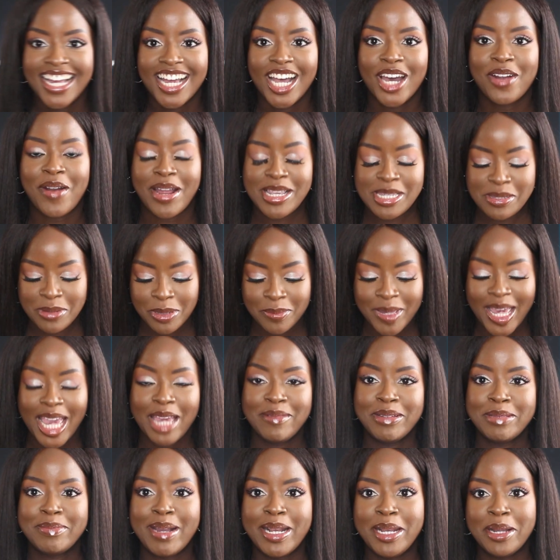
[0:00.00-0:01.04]
Alright, so I'm
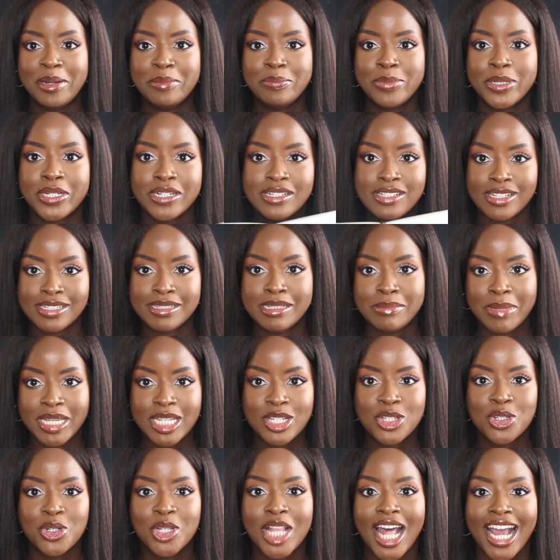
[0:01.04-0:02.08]
here with my notebook just to make
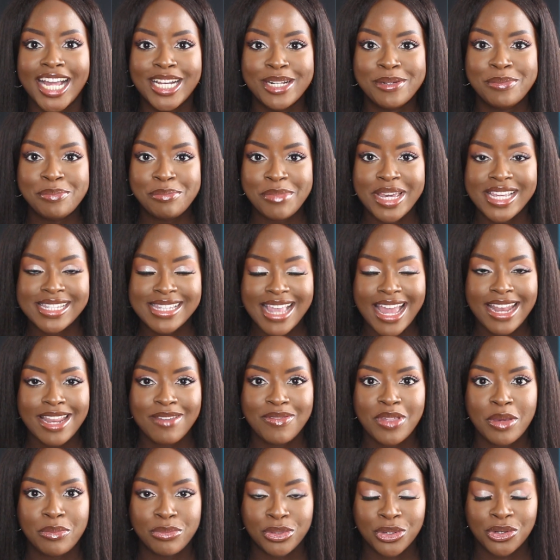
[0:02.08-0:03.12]
sure that I don't miss any
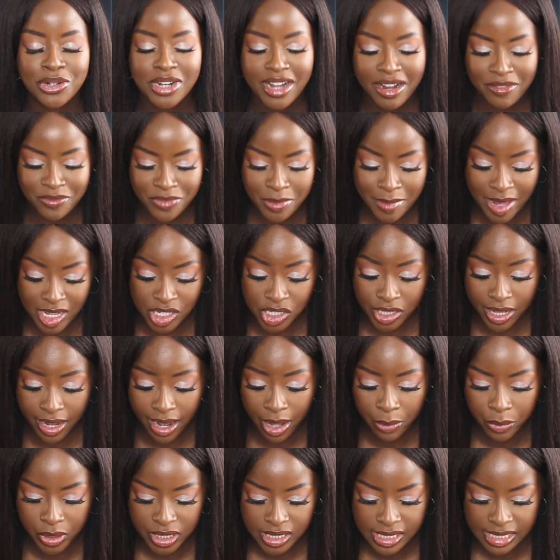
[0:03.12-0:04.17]
of the important information that
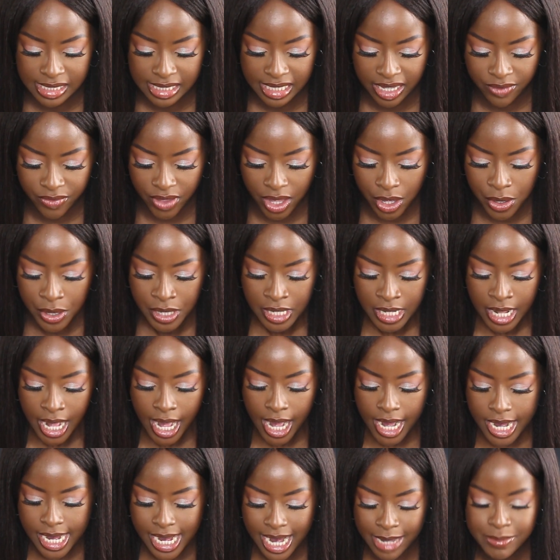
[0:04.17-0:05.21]
I wanted to give you.
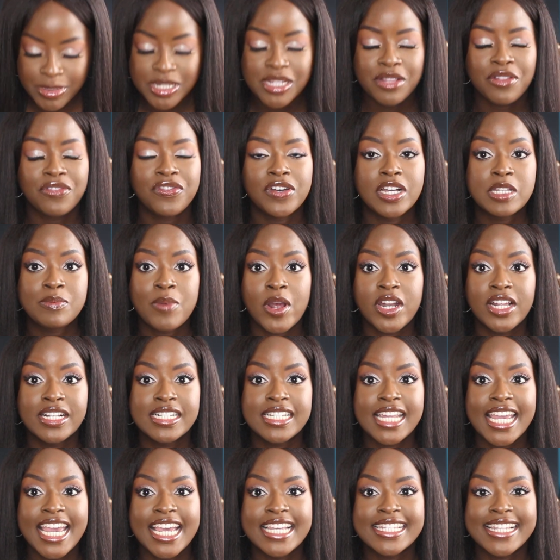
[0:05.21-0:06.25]
So the first
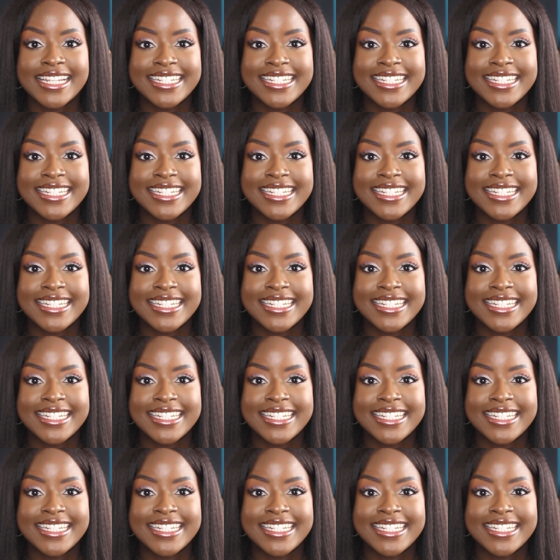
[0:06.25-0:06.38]
product is